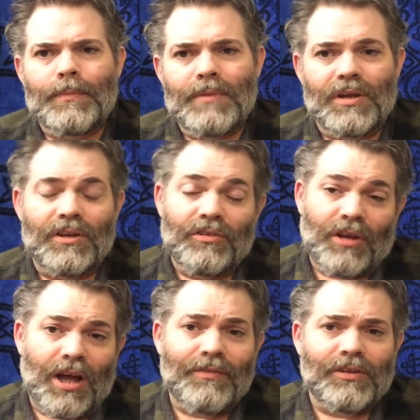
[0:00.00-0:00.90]
because
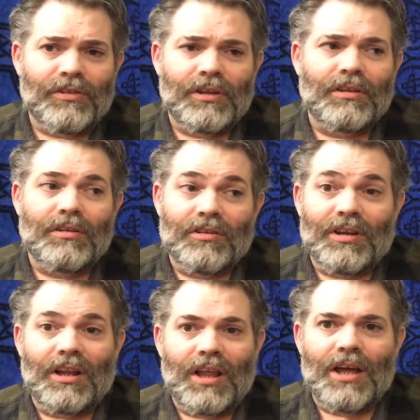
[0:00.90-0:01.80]
obviously there's
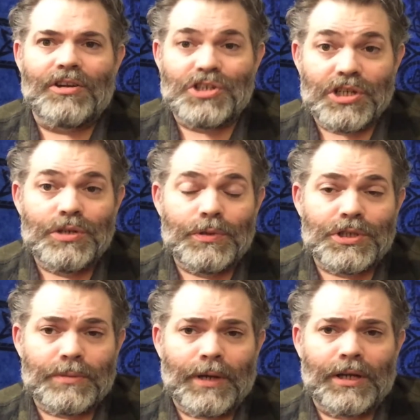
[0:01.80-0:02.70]
not a lot of genuine
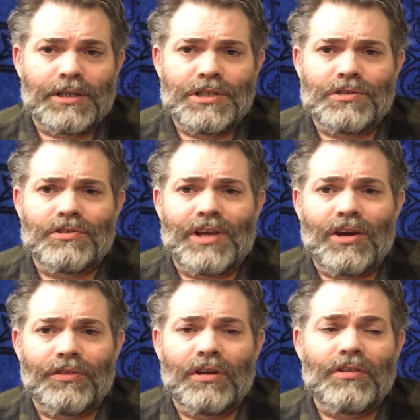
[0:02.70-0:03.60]
shamanic teachers
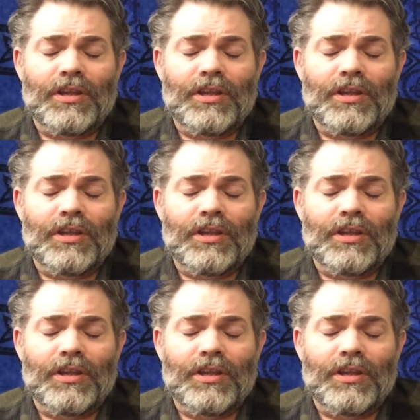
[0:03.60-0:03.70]
out there.